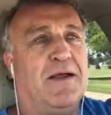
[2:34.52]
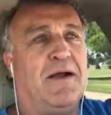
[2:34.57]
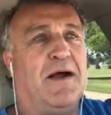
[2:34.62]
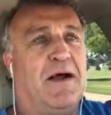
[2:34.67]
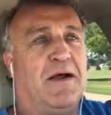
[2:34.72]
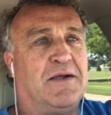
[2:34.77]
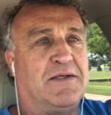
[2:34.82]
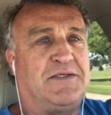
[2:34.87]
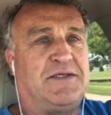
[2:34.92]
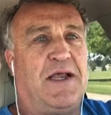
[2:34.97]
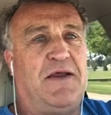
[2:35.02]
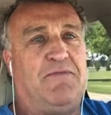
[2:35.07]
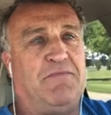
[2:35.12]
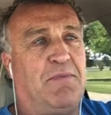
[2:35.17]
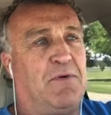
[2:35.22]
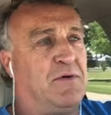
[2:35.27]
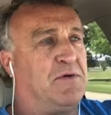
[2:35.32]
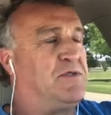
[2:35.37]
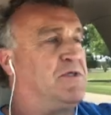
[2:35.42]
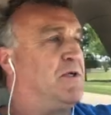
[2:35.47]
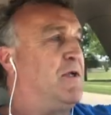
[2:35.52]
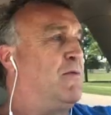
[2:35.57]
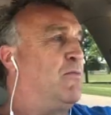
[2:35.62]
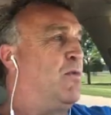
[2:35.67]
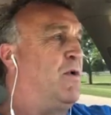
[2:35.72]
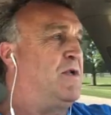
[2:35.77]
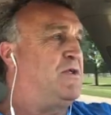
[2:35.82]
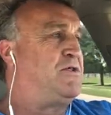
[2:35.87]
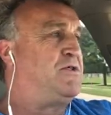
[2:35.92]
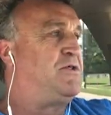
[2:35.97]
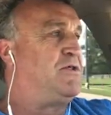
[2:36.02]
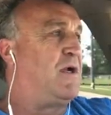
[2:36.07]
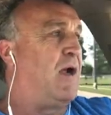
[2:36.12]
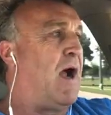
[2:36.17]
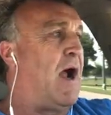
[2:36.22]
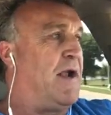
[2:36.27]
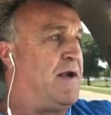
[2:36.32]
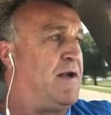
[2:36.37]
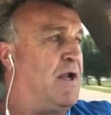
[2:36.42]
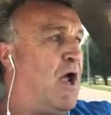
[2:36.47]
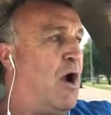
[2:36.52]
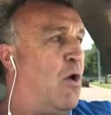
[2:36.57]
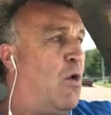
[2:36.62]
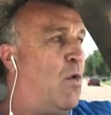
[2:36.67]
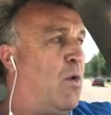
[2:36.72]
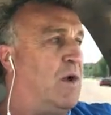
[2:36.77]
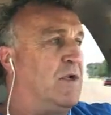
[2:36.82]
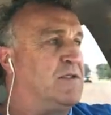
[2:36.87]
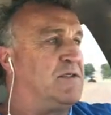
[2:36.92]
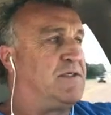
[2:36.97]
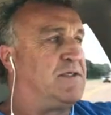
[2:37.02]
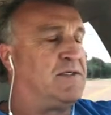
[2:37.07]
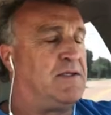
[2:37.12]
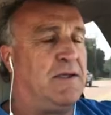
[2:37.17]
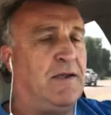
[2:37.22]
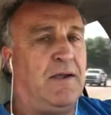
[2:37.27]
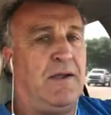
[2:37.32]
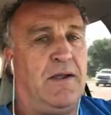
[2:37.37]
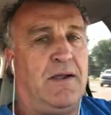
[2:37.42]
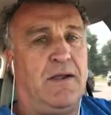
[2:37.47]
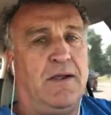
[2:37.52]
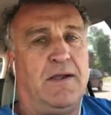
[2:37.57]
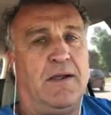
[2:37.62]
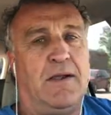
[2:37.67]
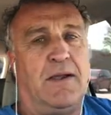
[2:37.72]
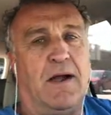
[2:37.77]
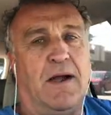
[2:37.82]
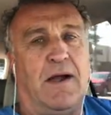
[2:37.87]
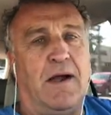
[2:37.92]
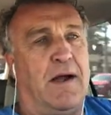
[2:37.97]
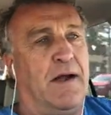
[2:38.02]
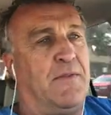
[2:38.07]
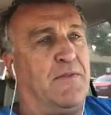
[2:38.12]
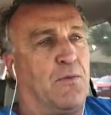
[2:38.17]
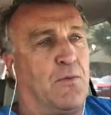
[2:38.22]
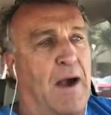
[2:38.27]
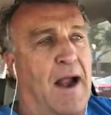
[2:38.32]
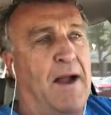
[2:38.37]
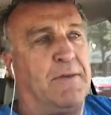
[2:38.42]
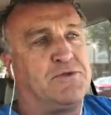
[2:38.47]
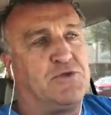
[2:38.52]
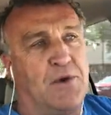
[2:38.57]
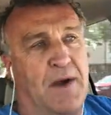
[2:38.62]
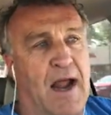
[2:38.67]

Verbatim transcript: uh, saved person, which I know once uh, the rapture